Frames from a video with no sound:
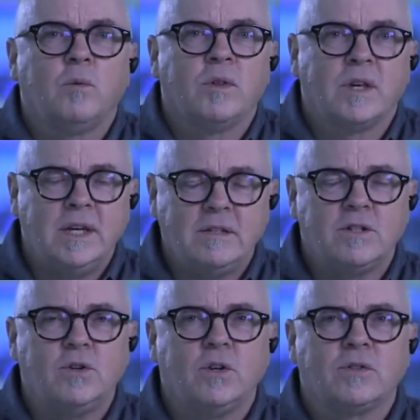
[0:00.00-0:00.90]
with key
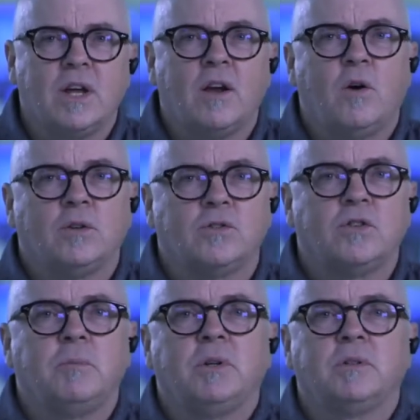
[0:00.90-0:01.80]
studio stakeholders
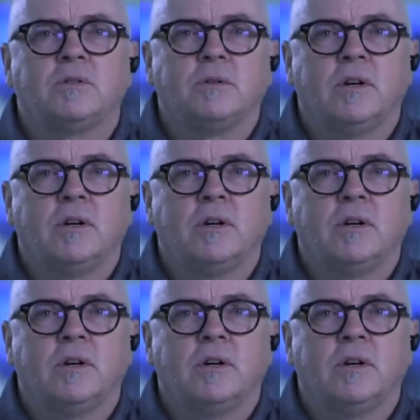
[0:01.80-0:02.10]
to build a,